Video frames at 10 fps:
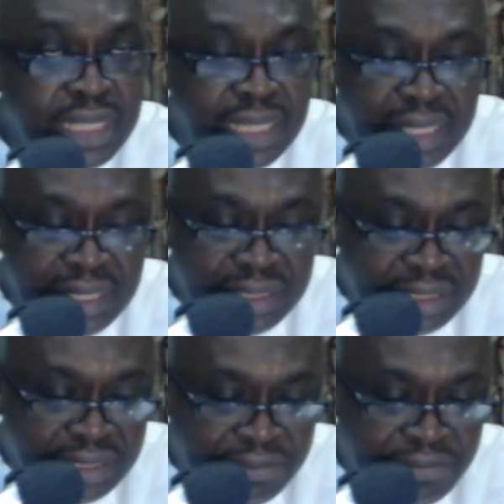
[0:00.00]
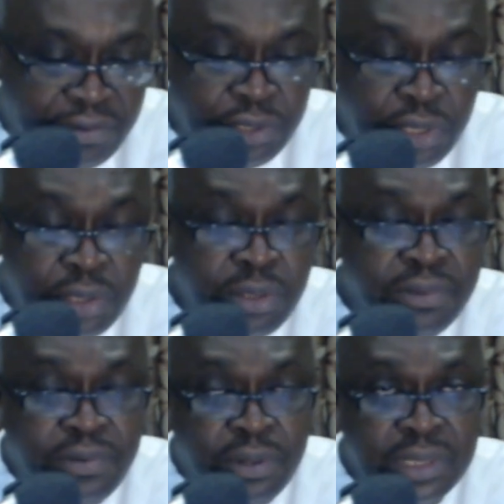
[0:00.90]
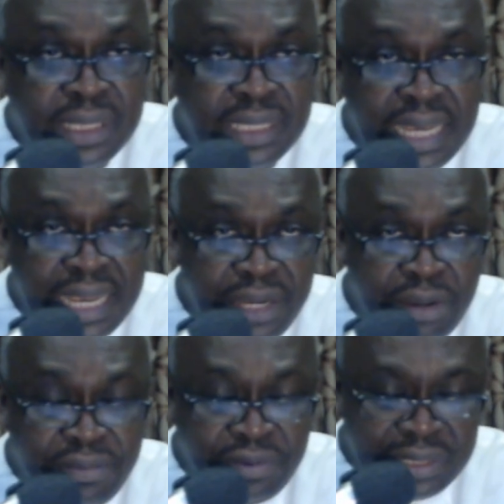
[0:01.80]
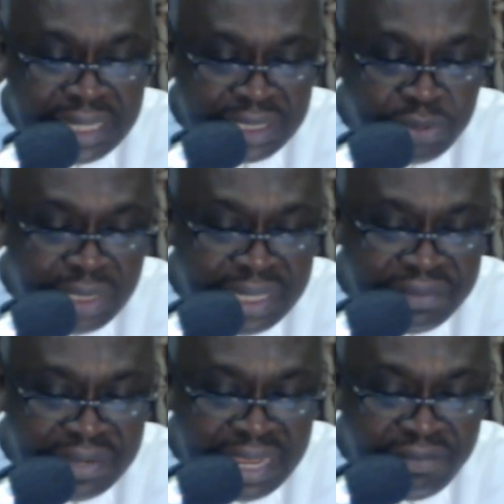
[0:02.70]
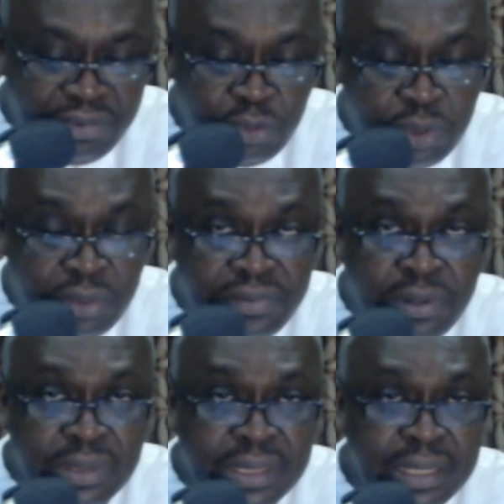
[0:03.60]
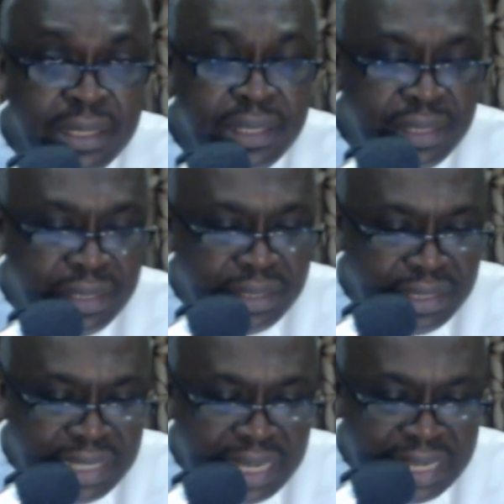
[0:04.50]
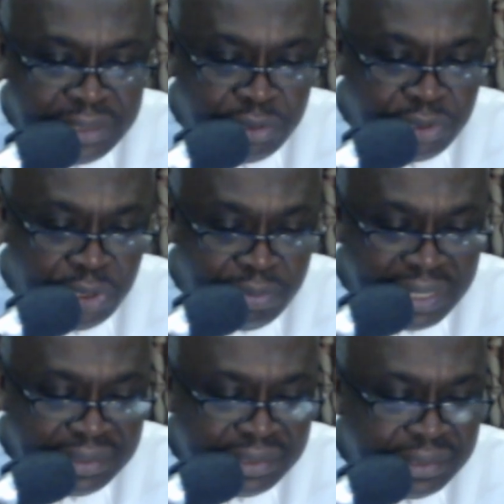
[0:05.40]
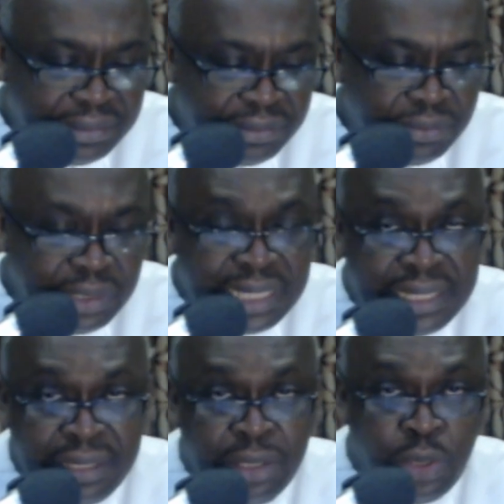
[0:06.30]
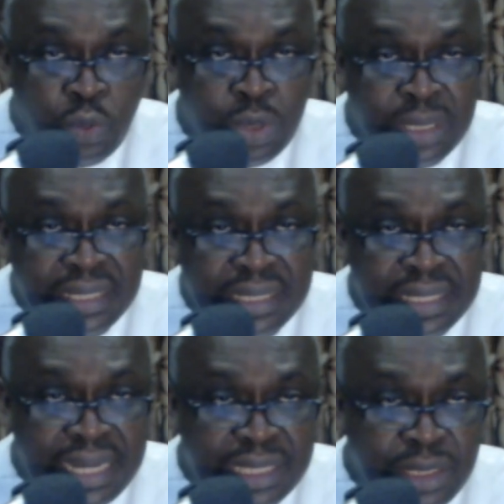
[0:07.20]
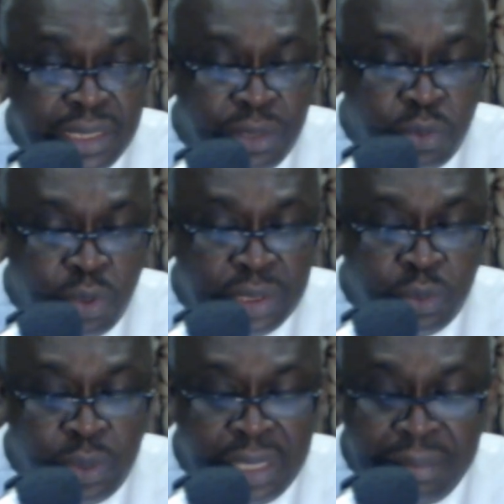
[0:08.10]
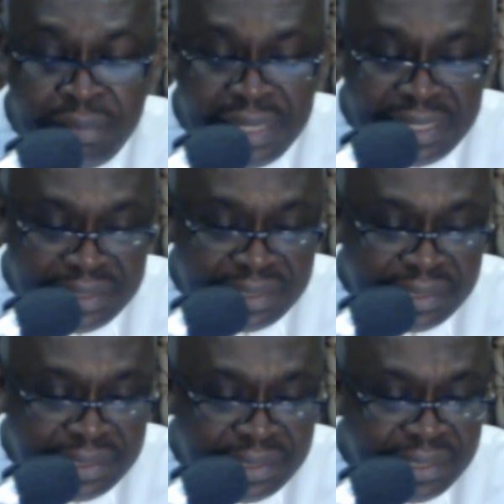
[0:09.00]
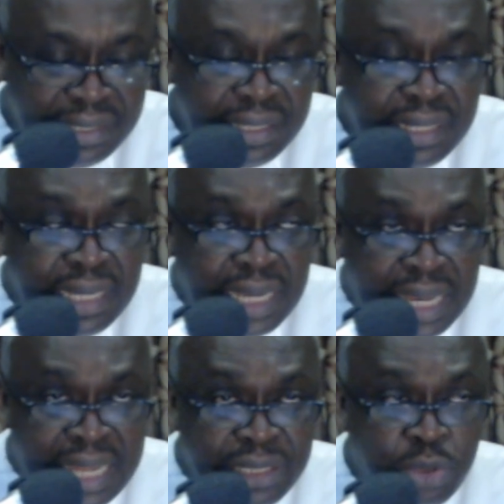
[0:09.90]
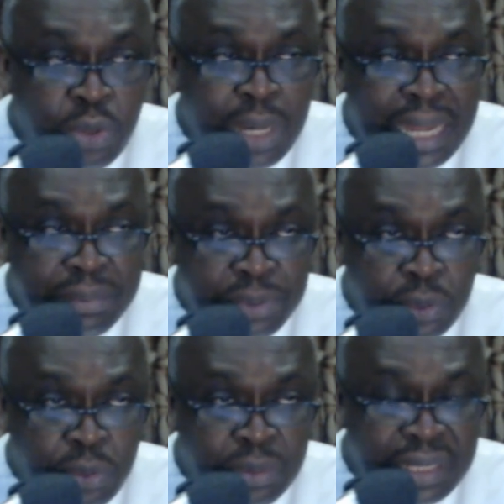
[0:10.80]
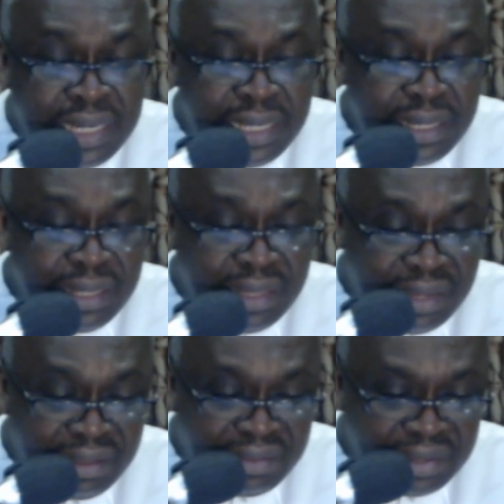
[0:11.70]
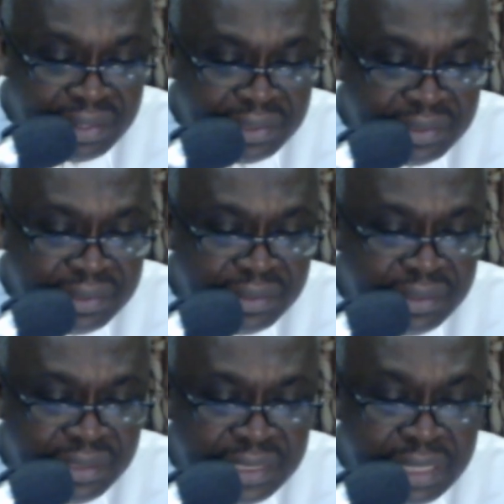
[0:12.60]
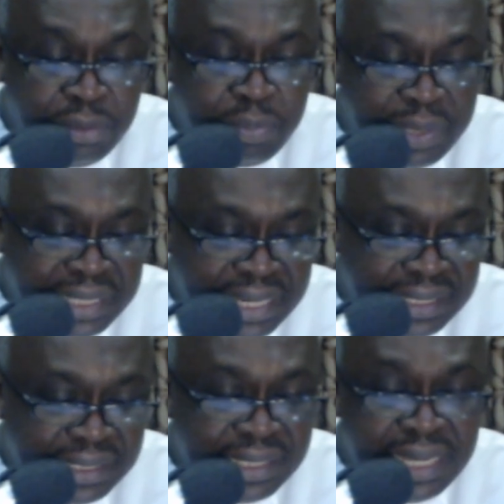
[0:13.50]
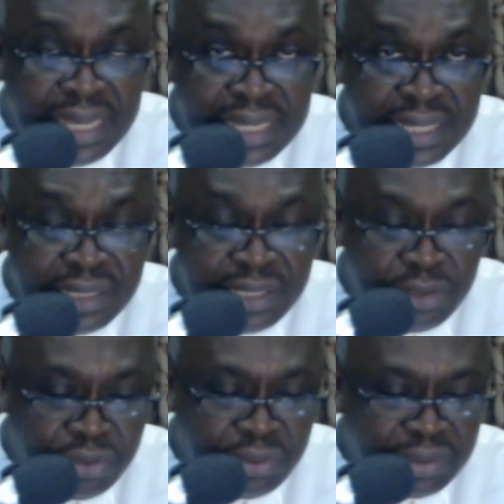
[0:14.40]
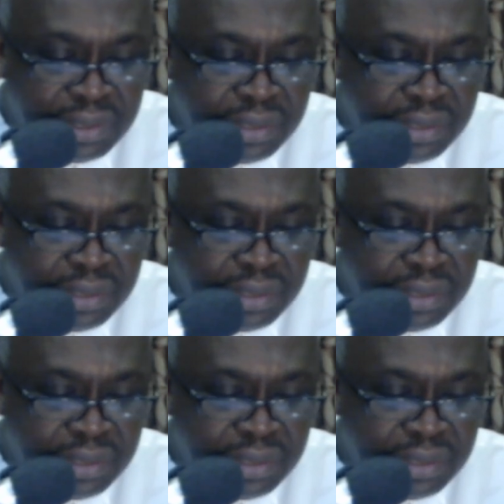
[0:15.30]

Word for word: is for none of us, any of us, as well as every one of us, adult humans, which are the three words that the word we means, can do absolutely nothing, zero percent against the truth.